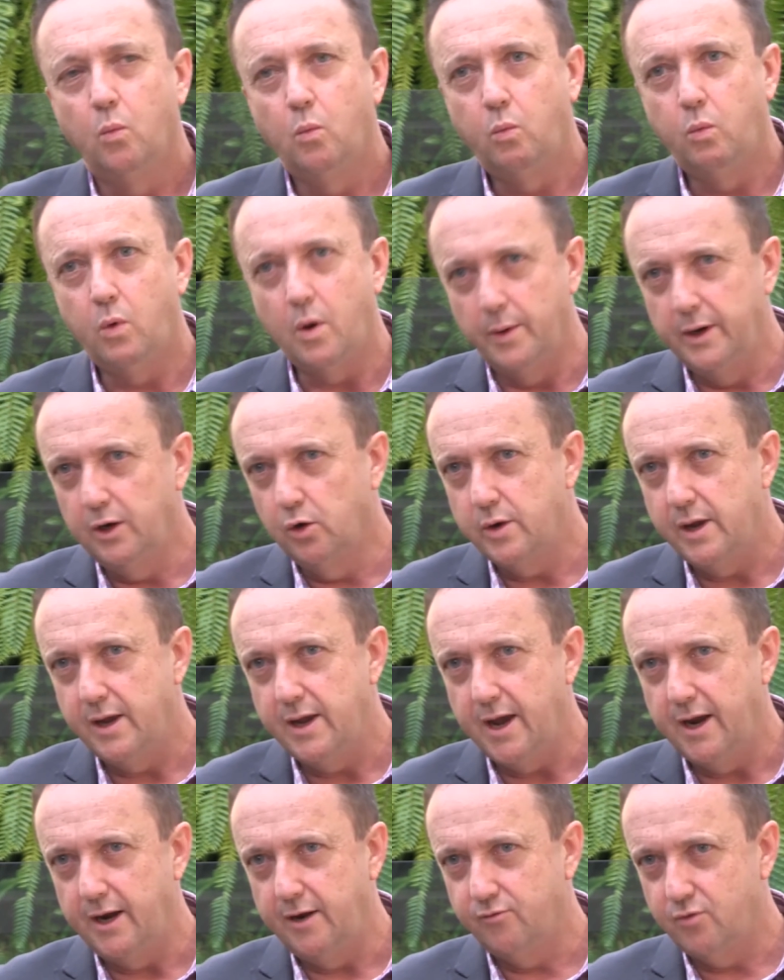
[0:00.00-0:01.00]
What we're looking
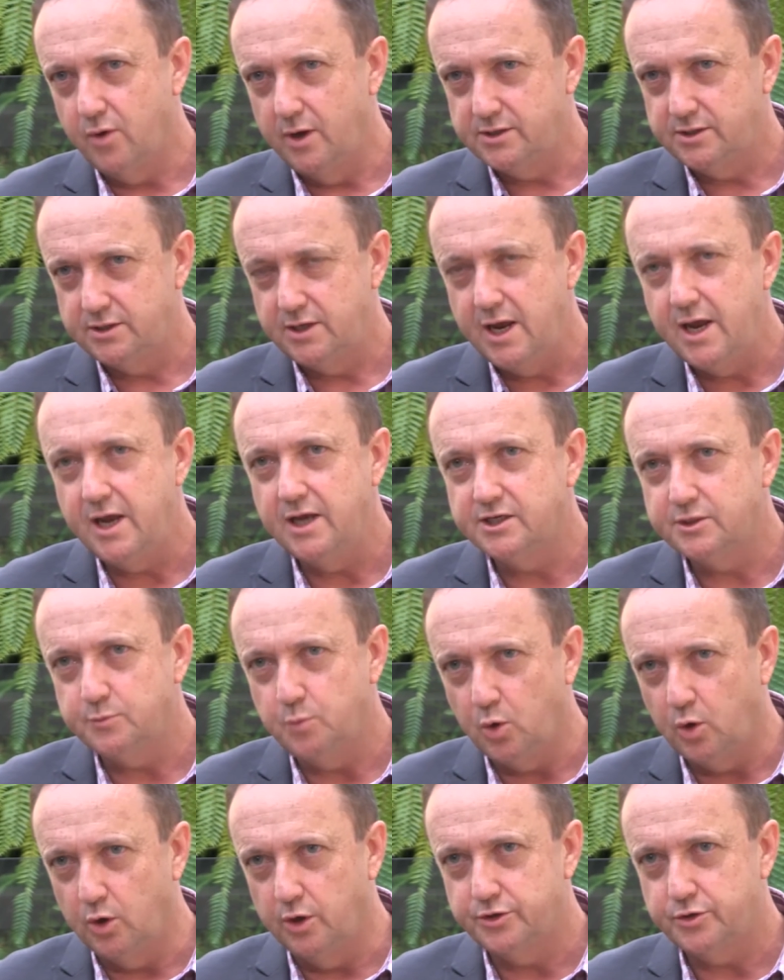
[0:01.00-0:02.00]
at, if we're seeing
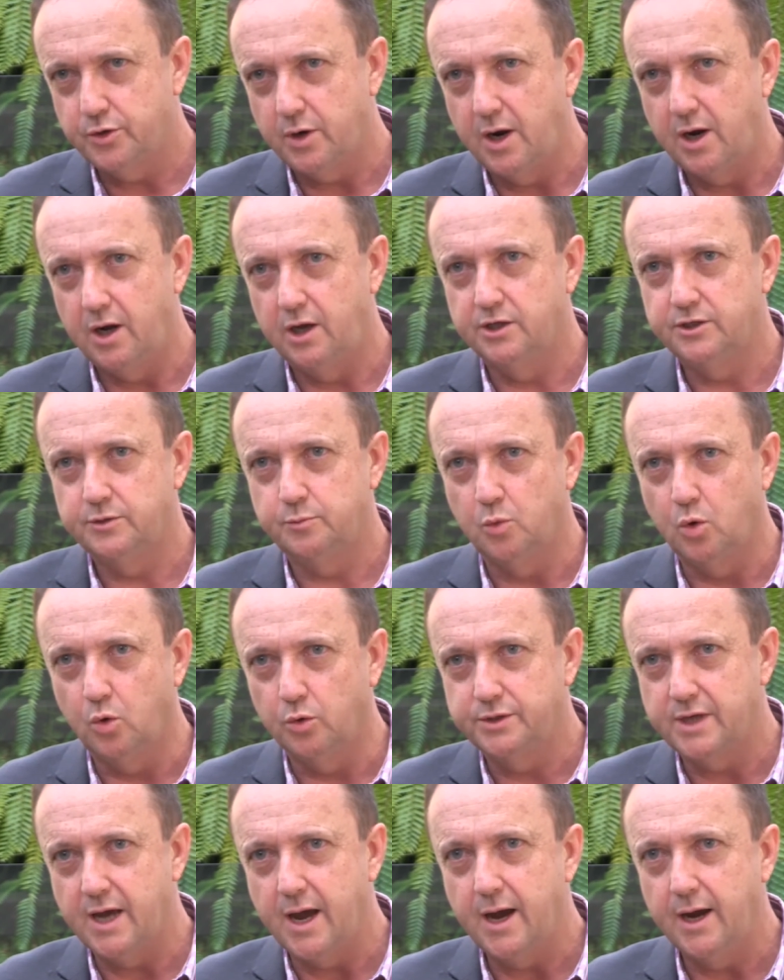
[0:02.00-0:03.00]
smaller trials, more
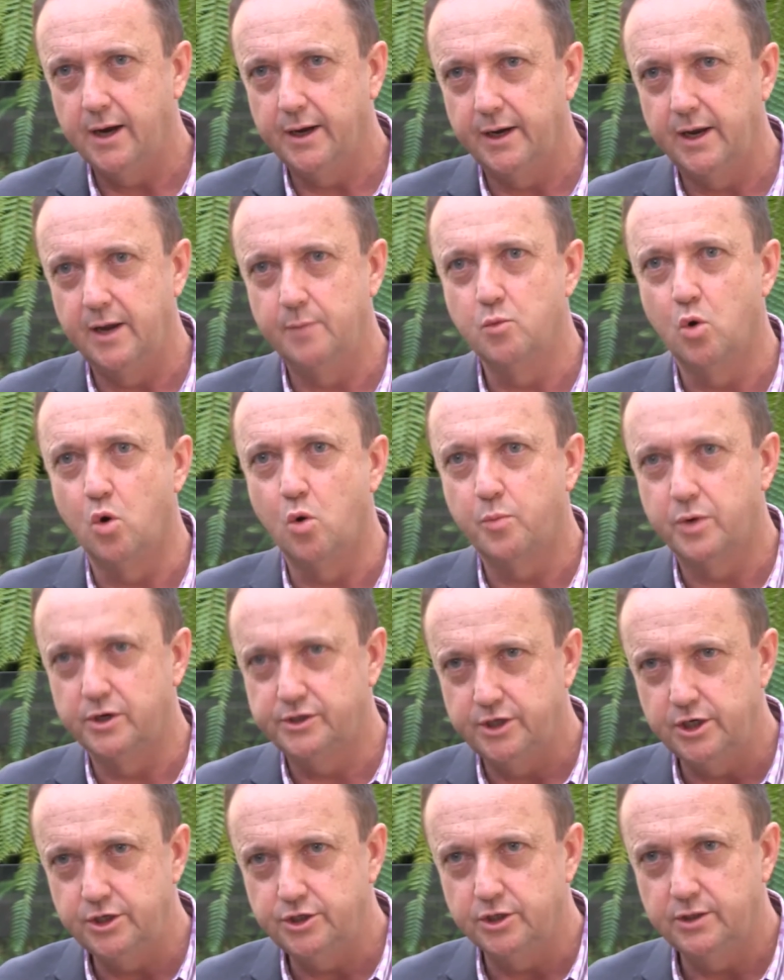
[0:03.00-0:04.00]
targeting, more
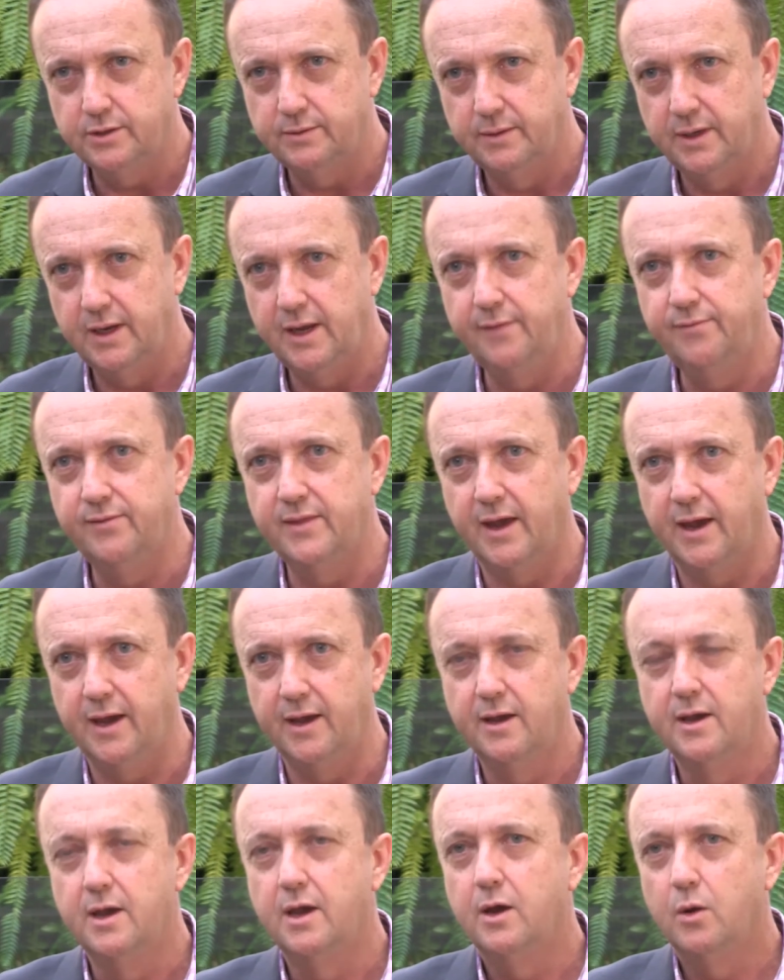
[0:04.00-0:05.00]
precision in there,
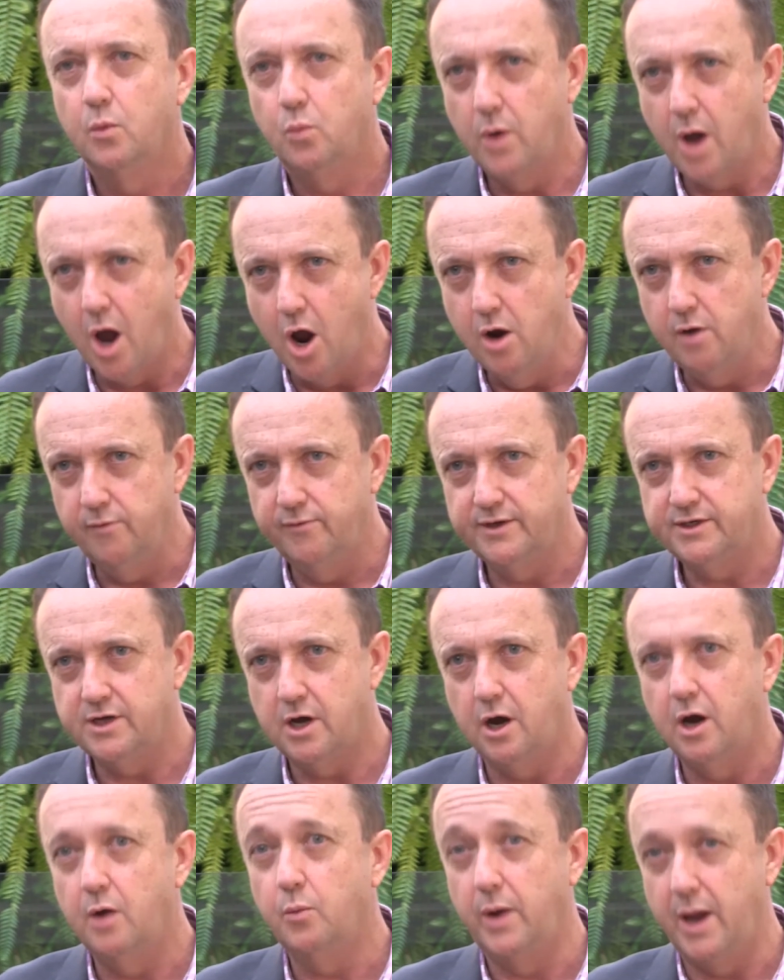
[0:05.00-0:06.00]
over
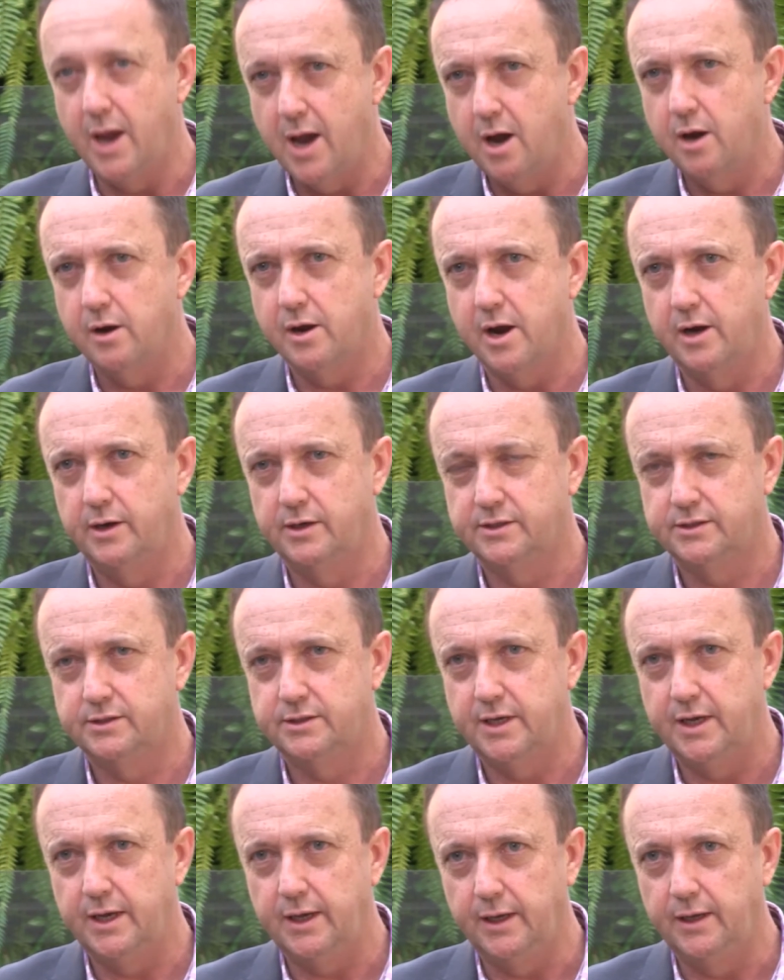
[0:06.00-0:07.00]
time we are going to
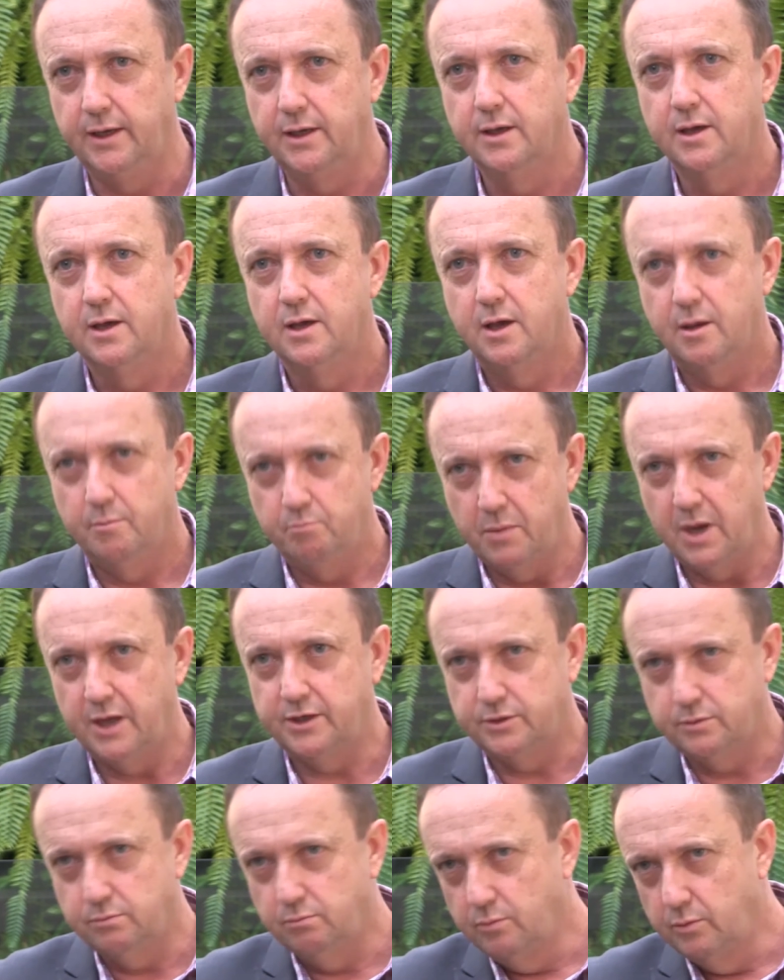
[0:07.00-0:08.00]
see
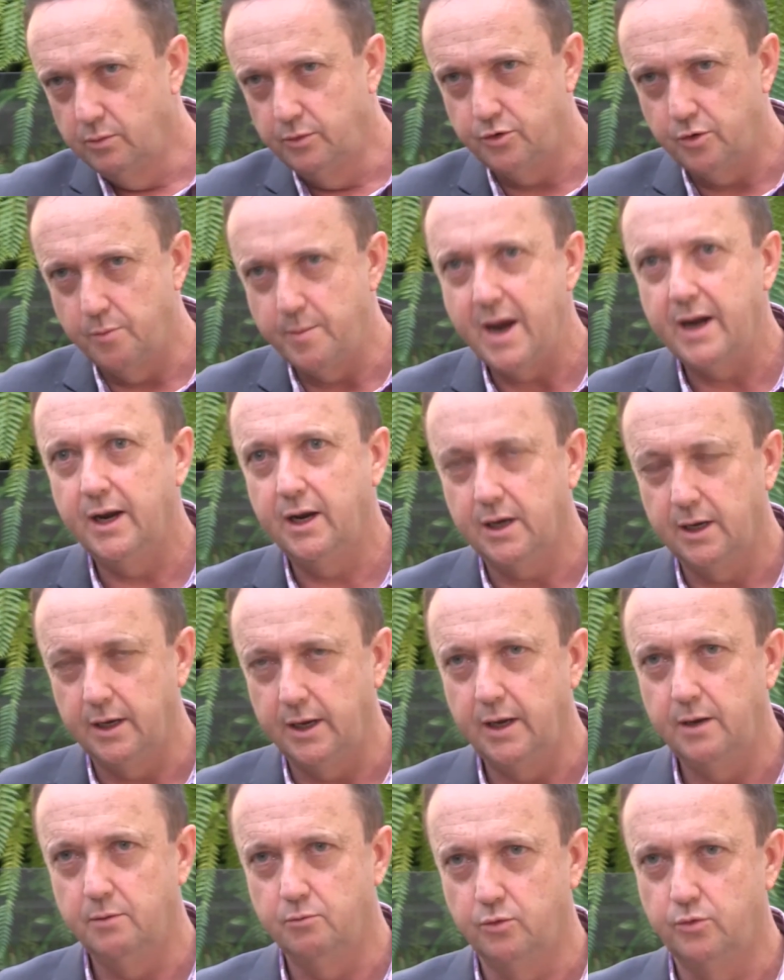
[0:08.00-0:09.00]
much
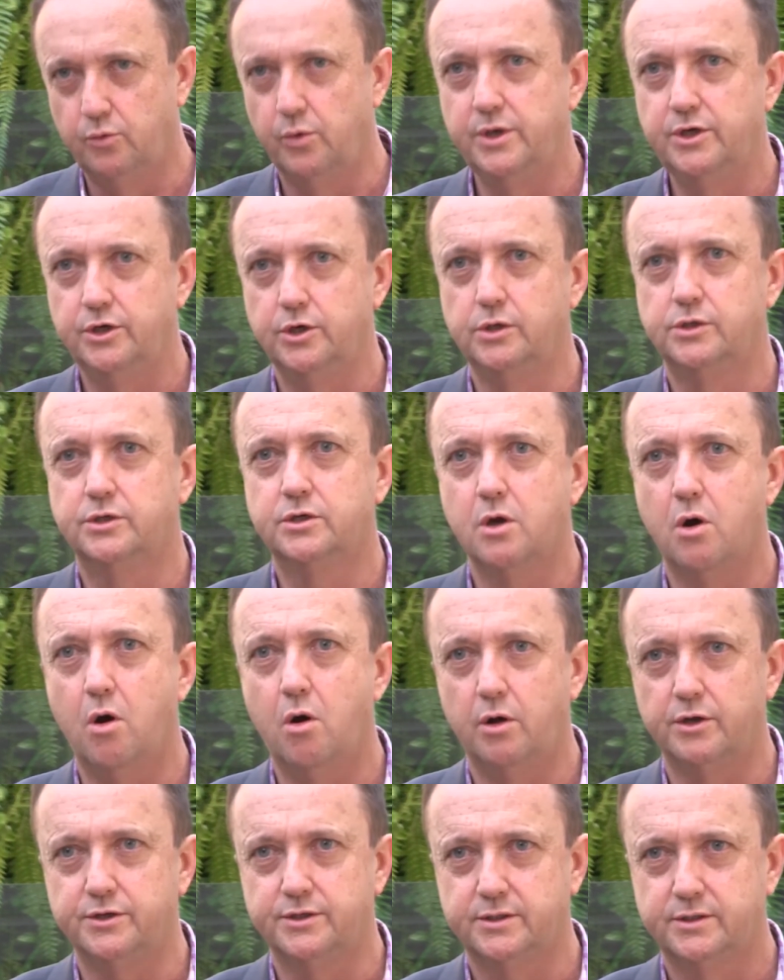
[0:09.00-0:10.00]
dramatically reduced
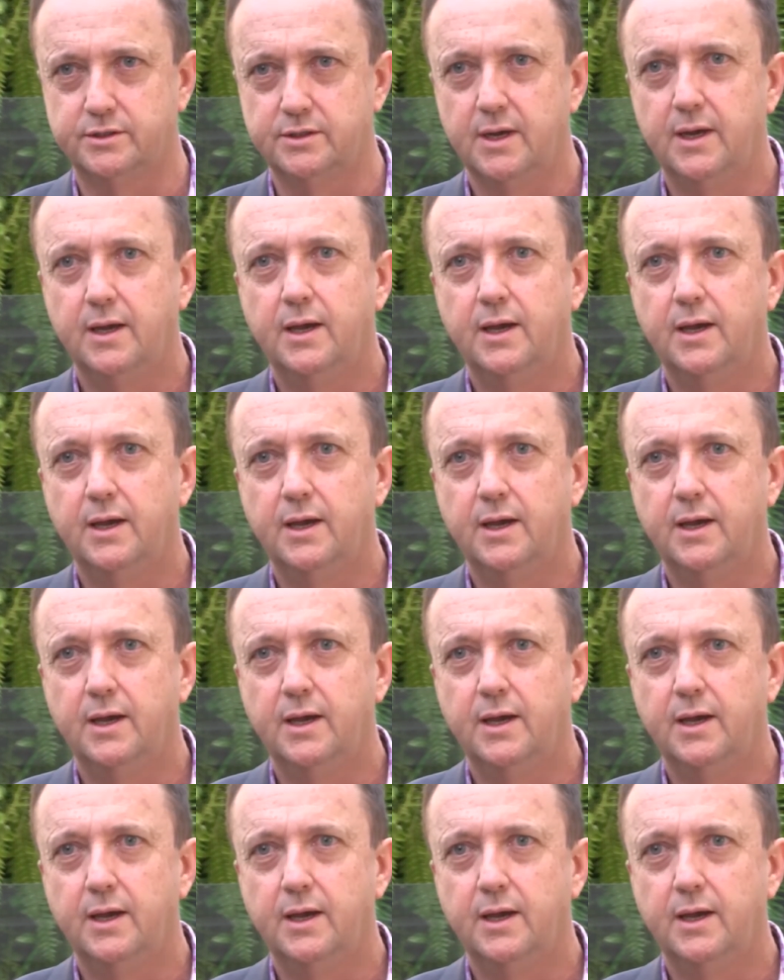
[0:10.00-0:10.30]
costs.